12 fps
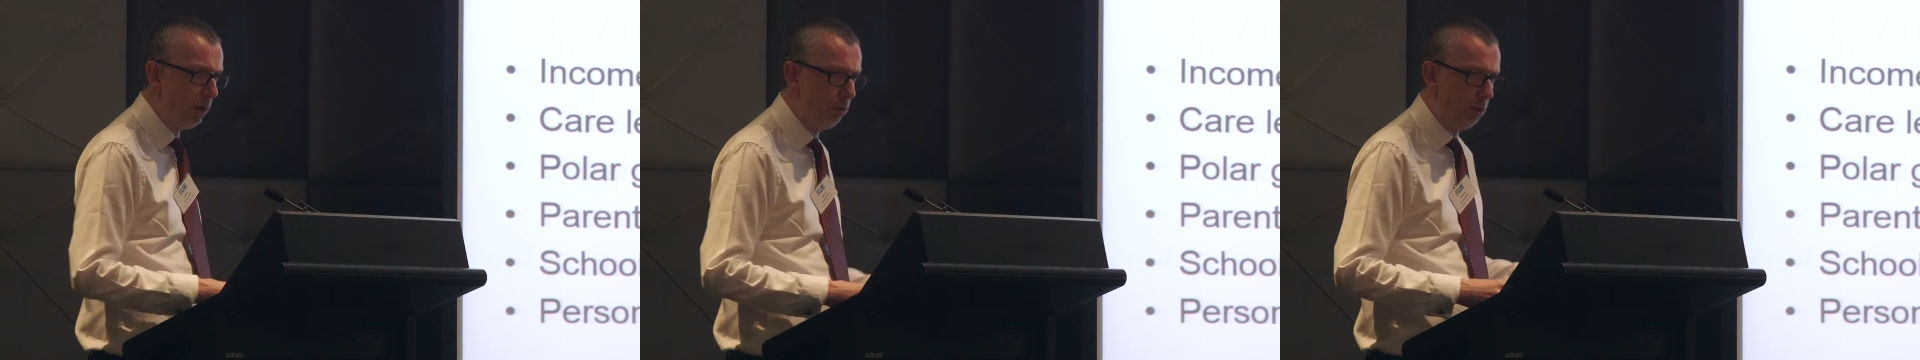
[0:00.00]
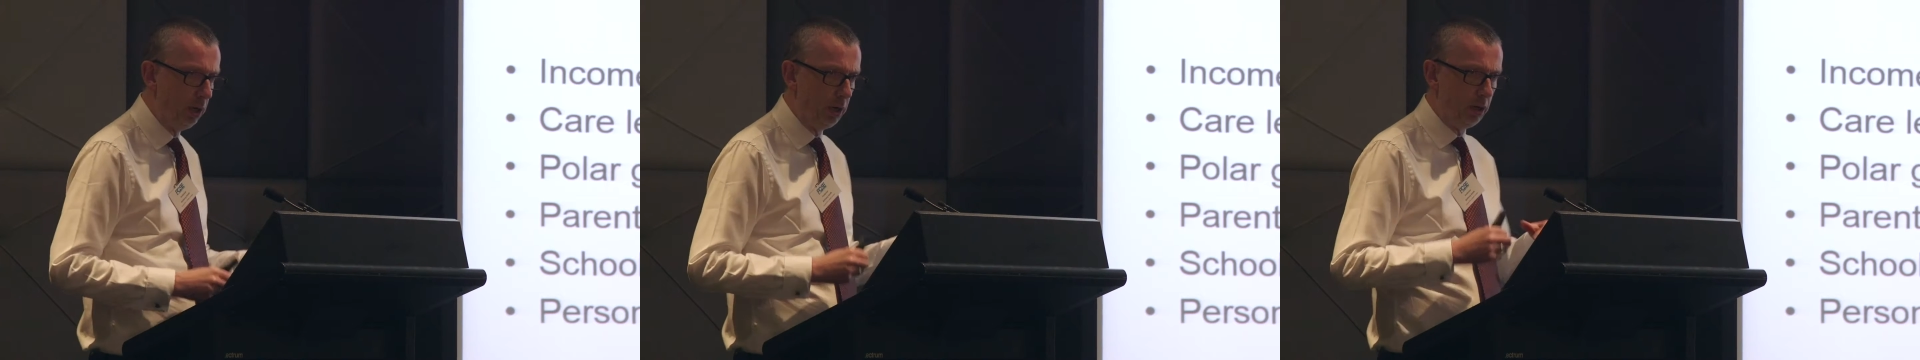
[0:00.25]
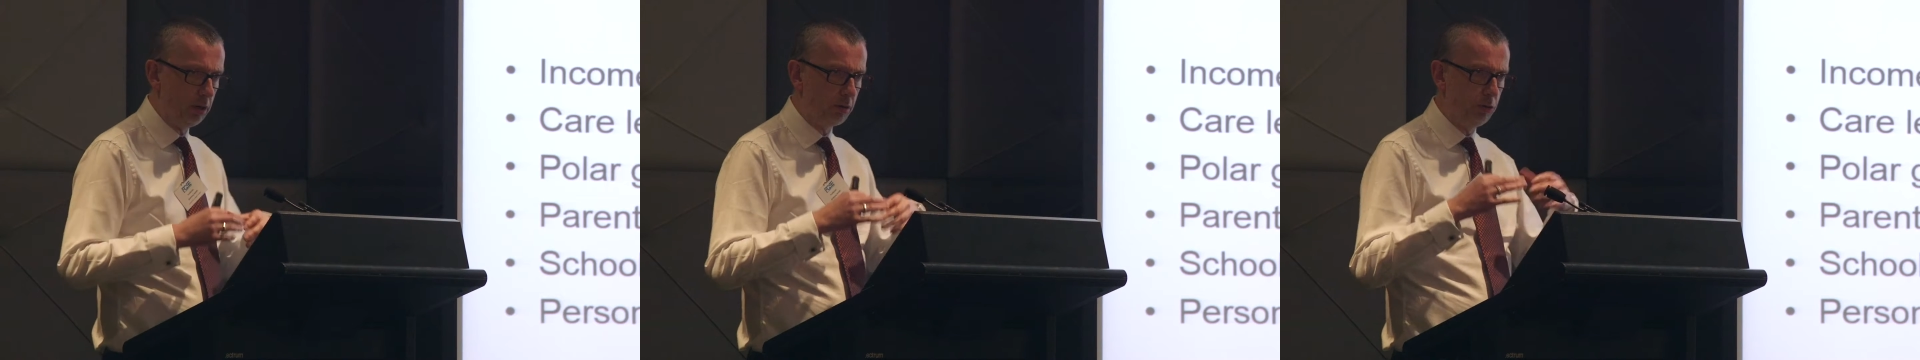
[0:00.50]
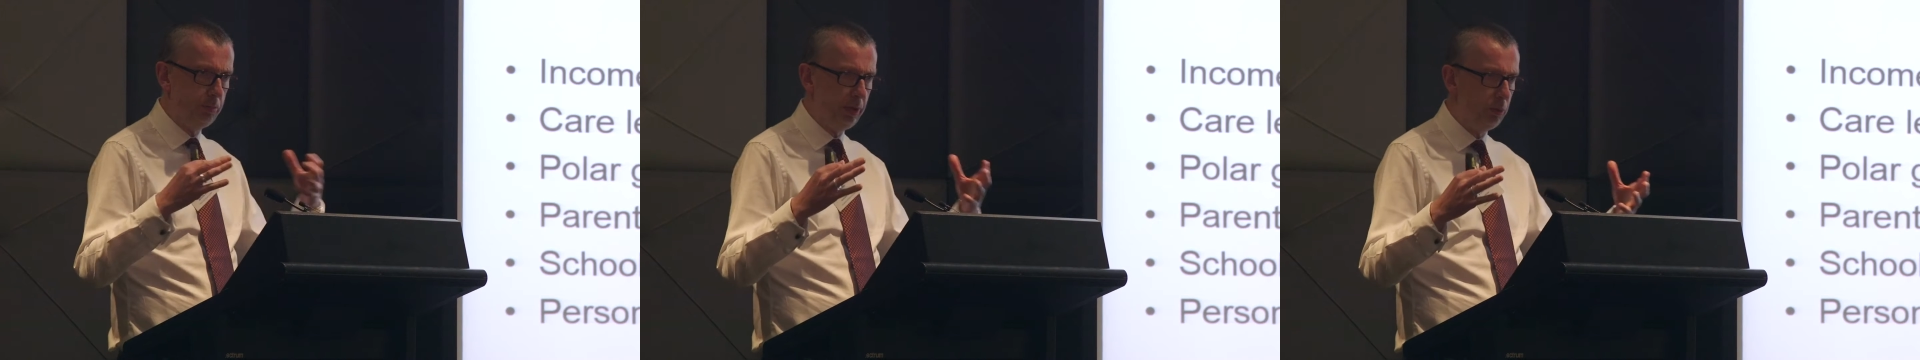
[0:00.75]
polar
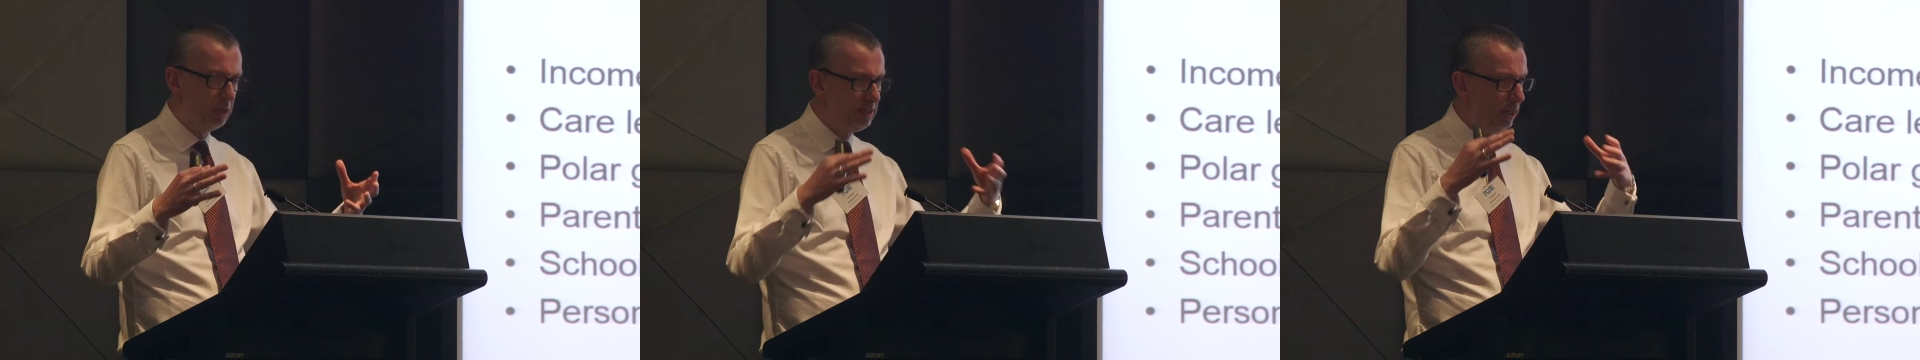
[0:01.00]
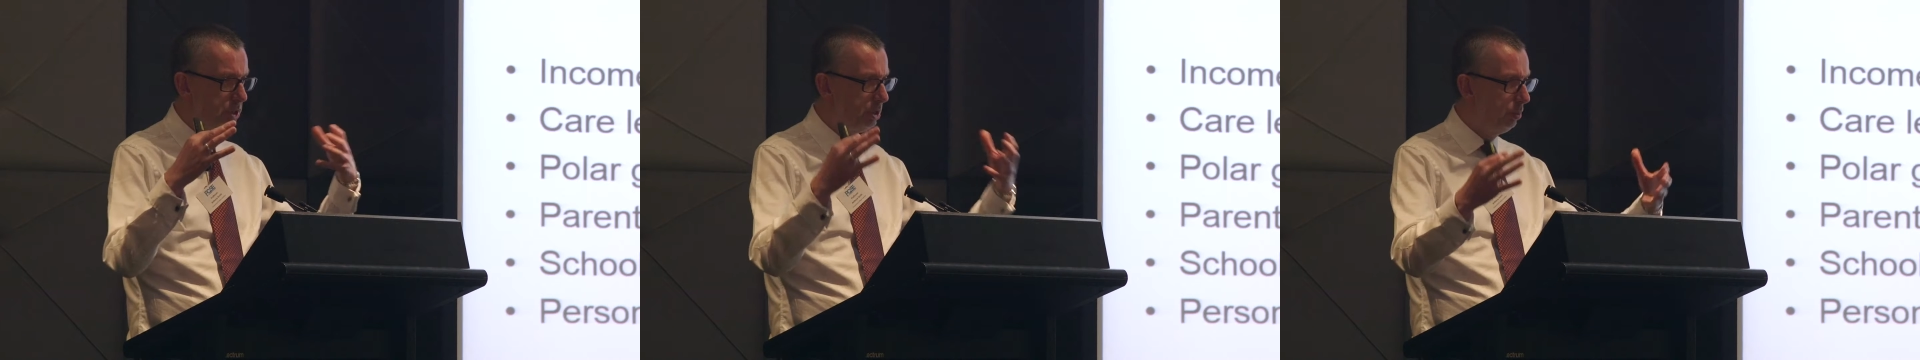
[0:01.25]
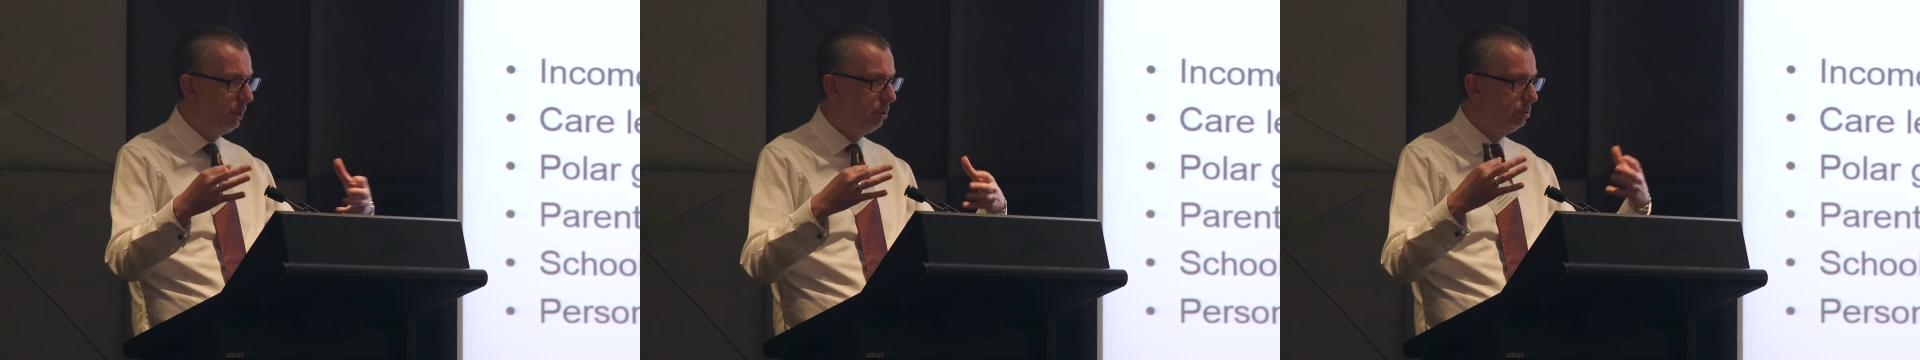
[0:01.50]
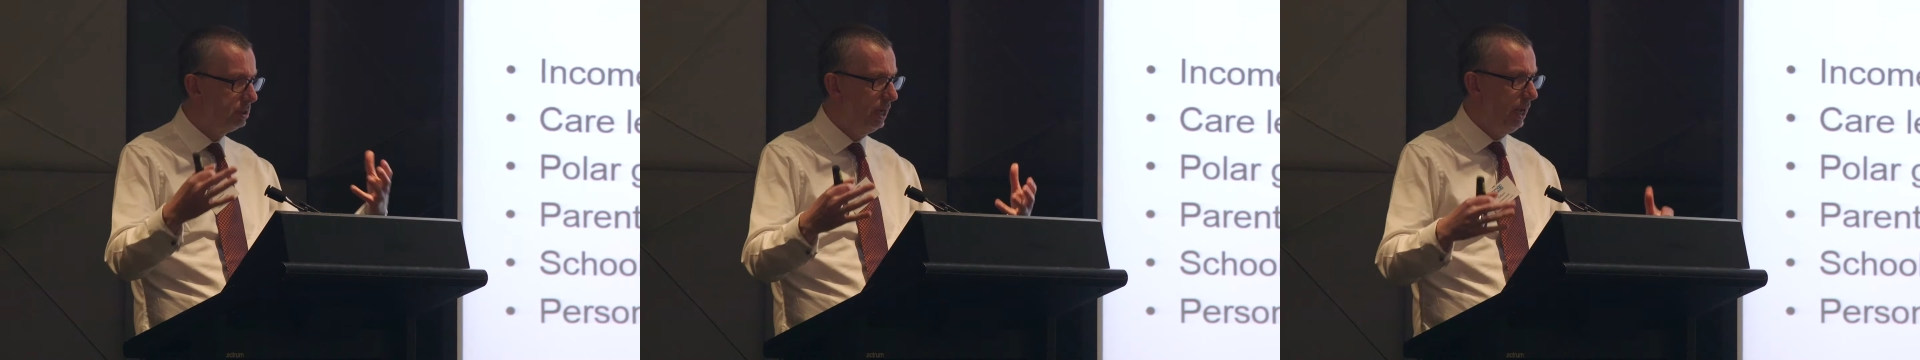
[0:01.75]
grouping, essentially where you
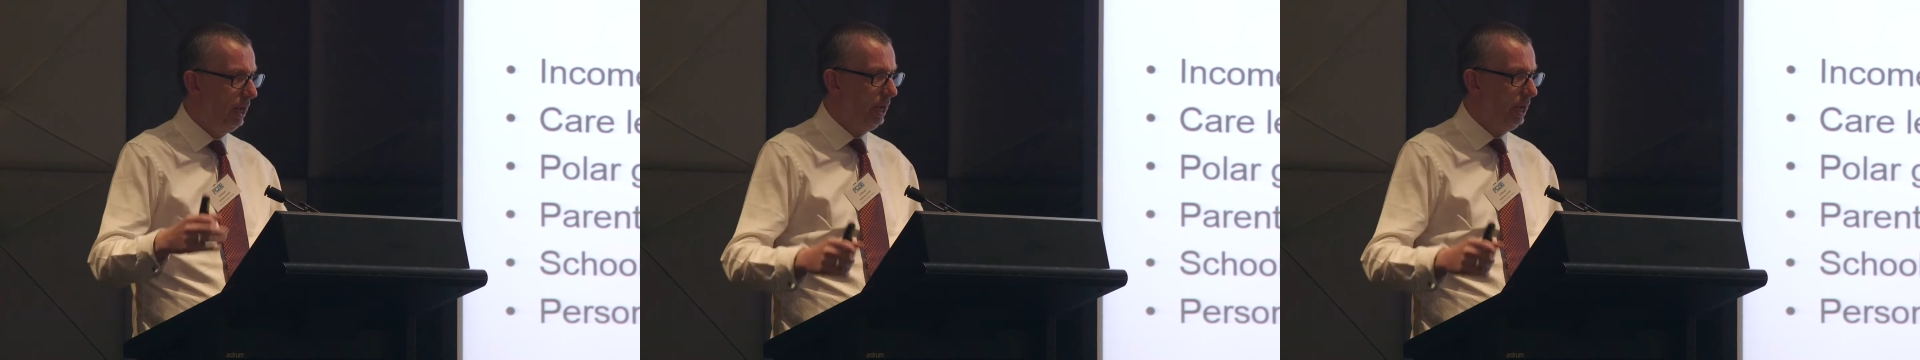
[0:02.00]
can just